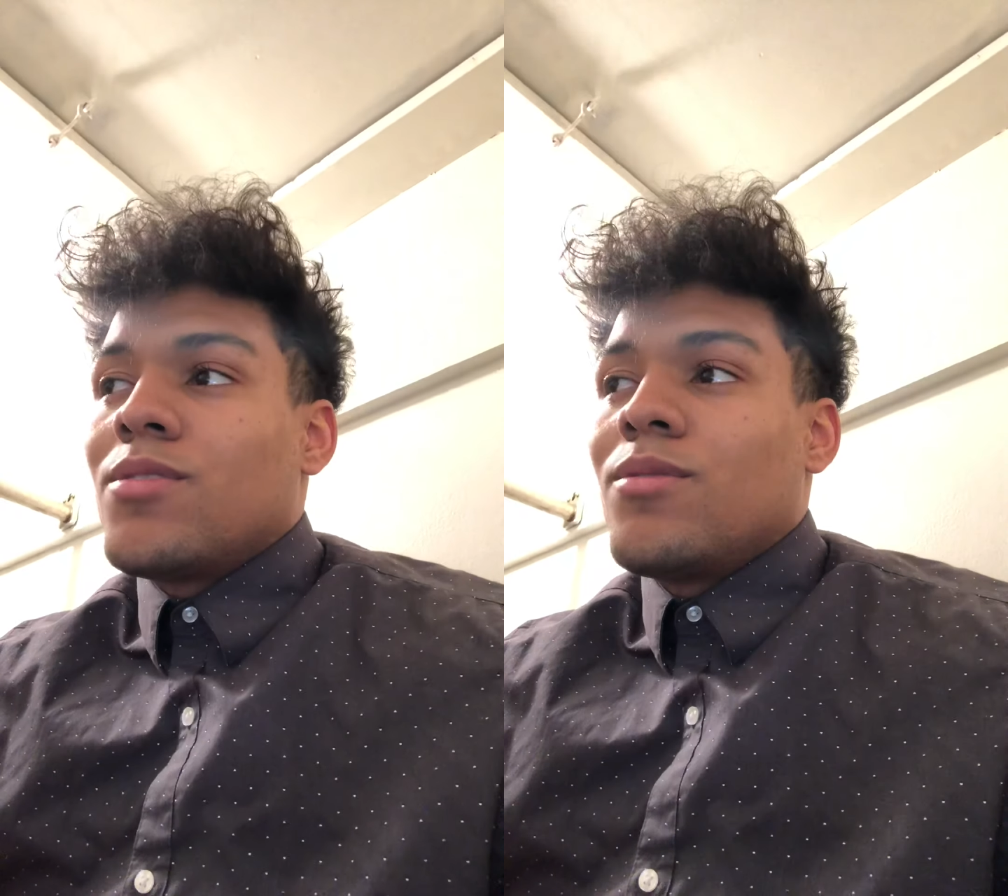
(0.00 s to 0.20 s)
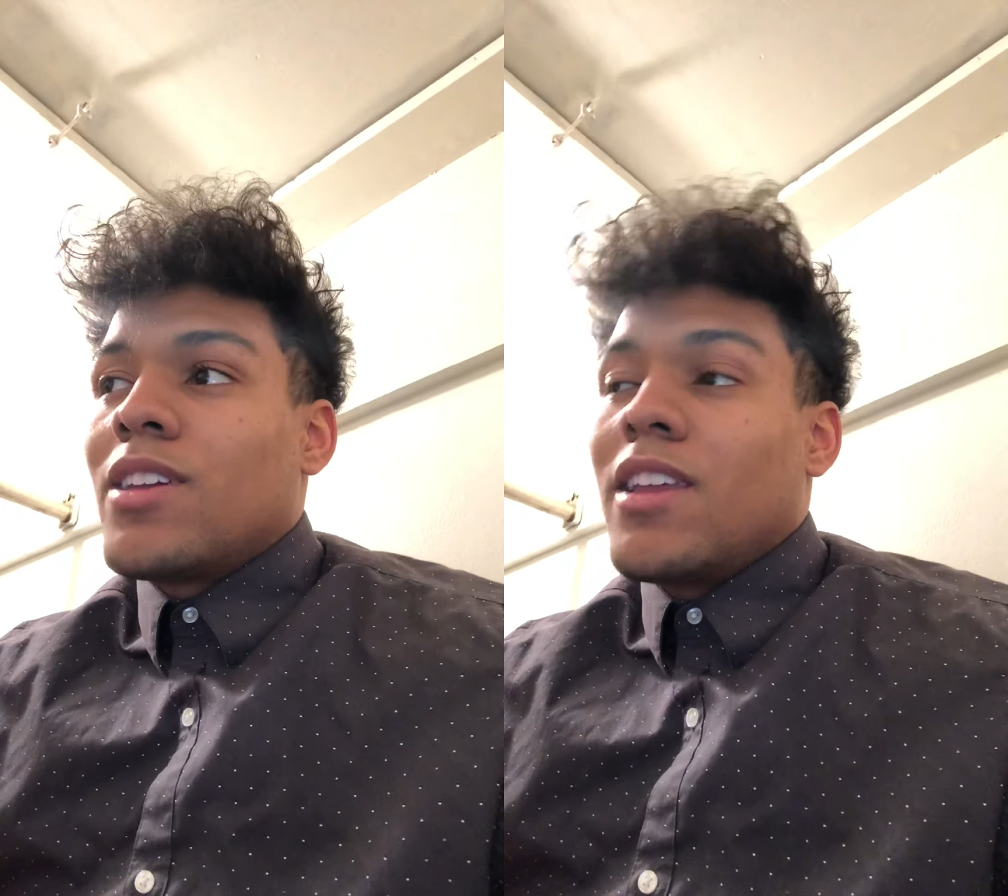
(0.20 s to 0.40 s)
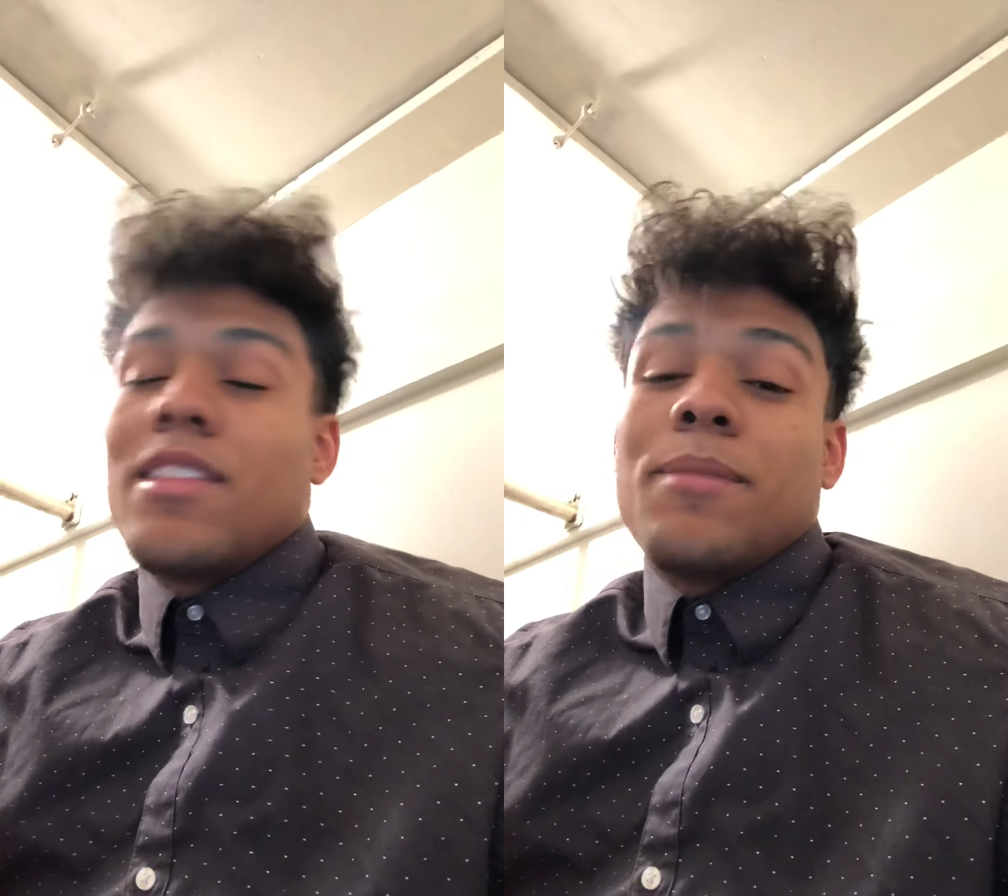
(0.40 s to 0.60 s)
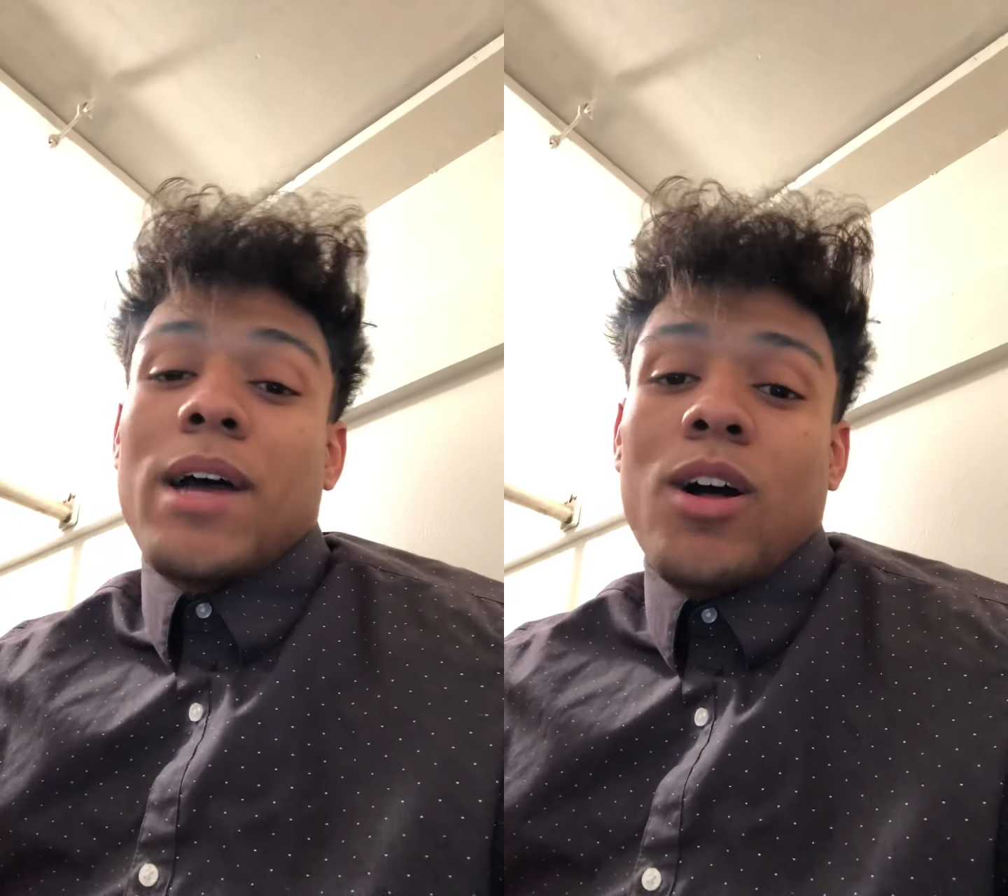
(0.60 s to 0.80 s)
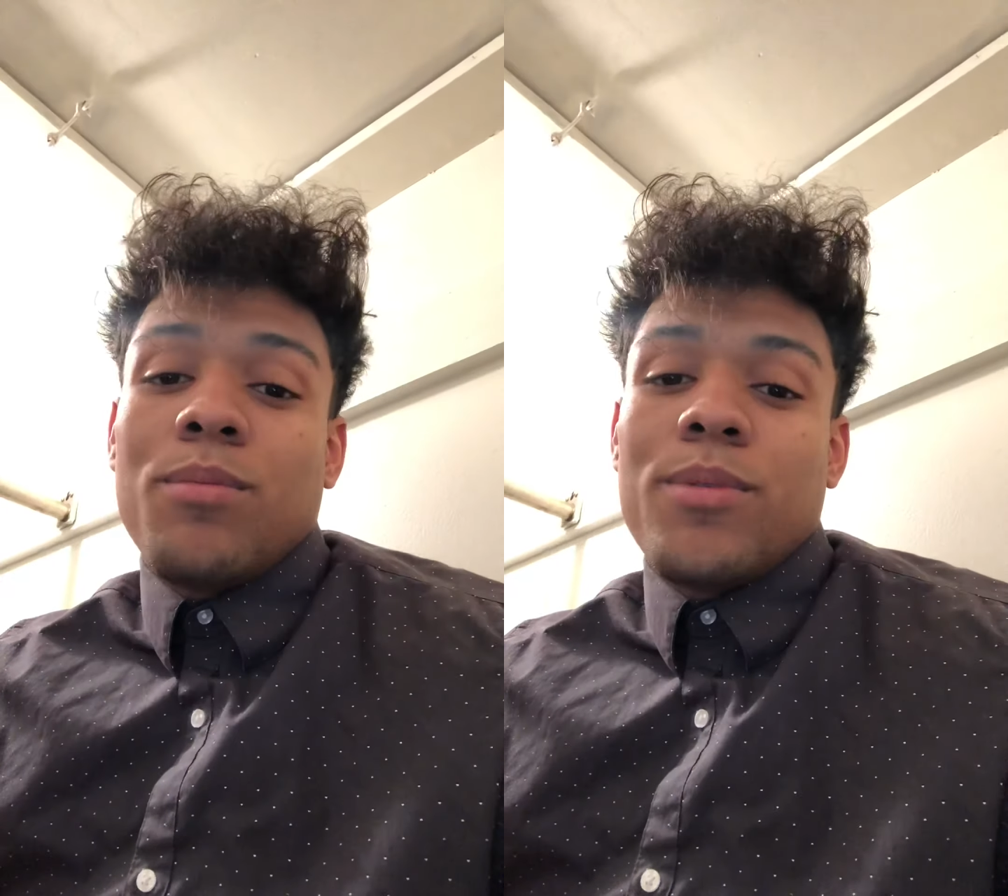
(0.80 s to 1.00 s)
to getting them
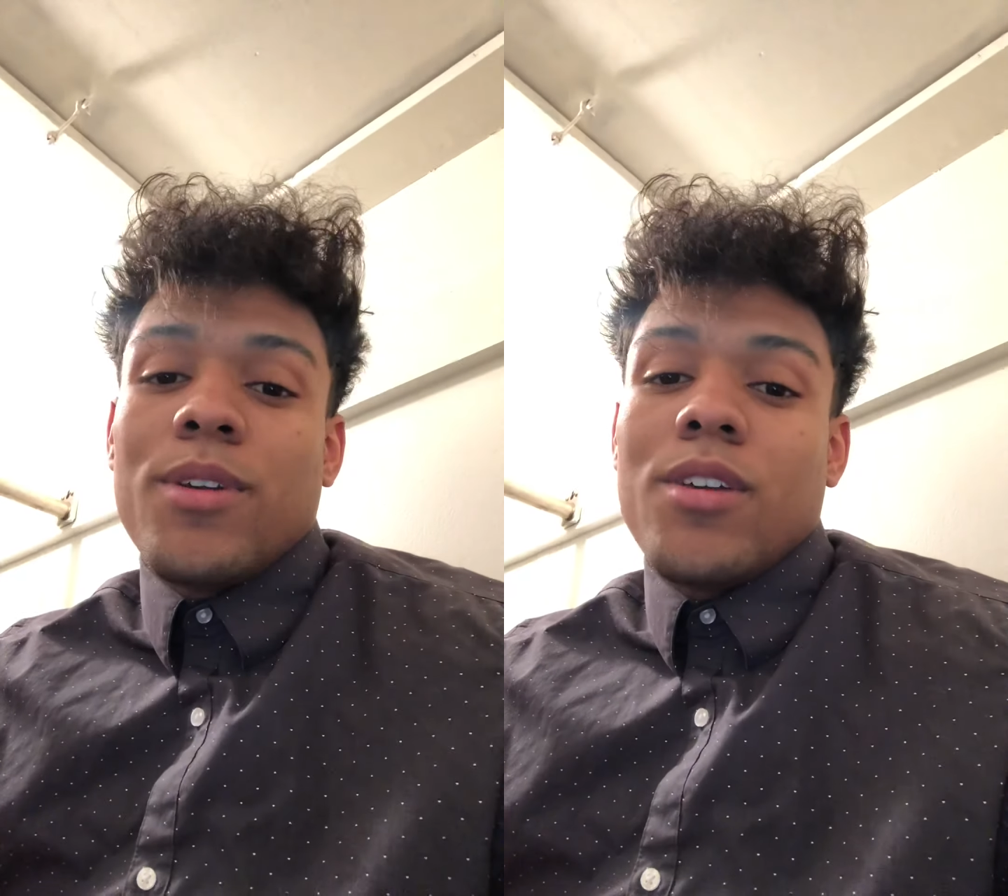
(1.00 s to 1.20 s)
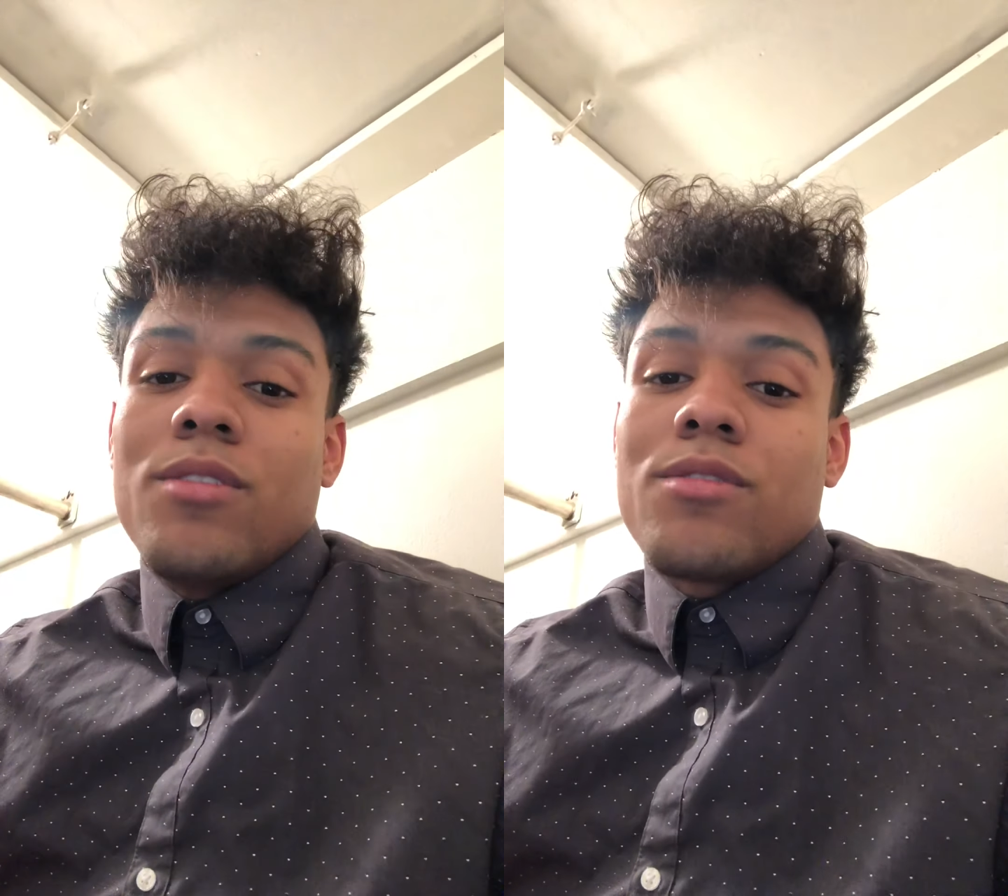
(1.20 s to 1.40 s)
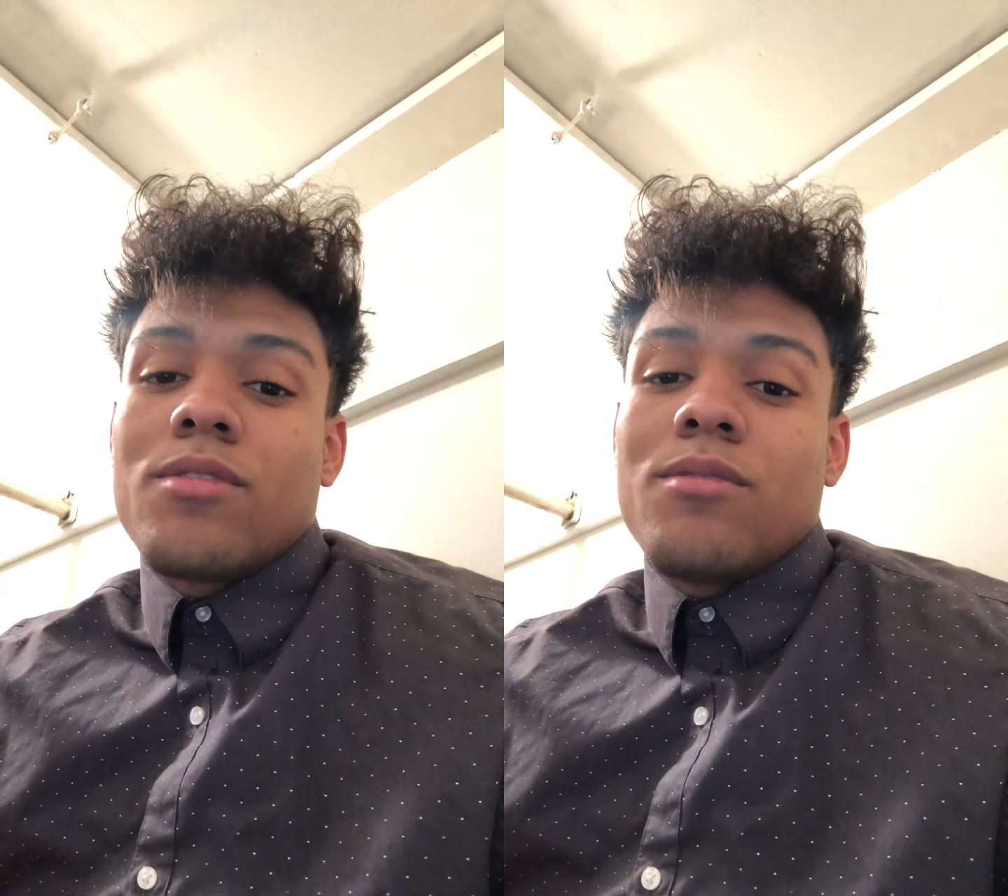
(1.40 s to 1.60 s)
help and